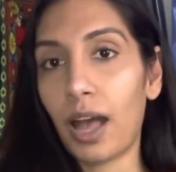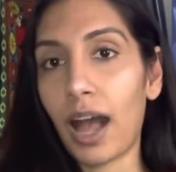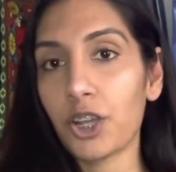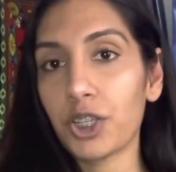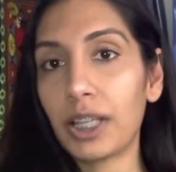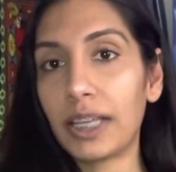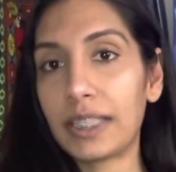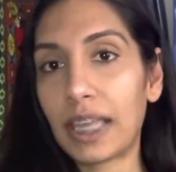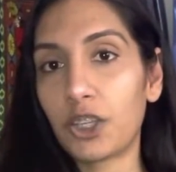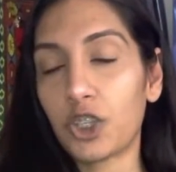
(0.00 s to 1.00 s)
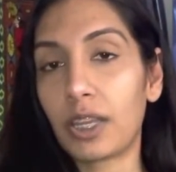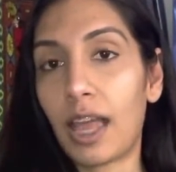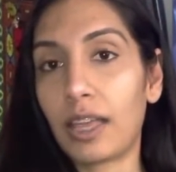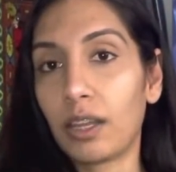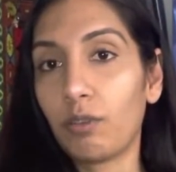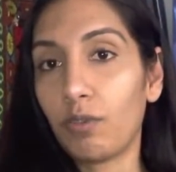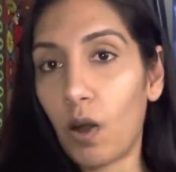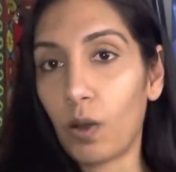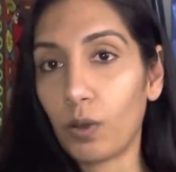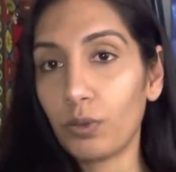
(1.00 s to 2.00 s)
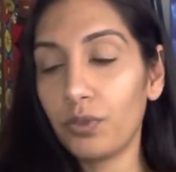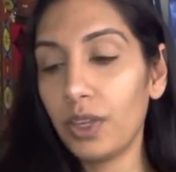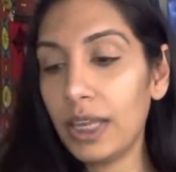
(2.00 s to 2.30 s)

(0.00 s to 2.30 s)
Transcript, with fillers: actualization and evolve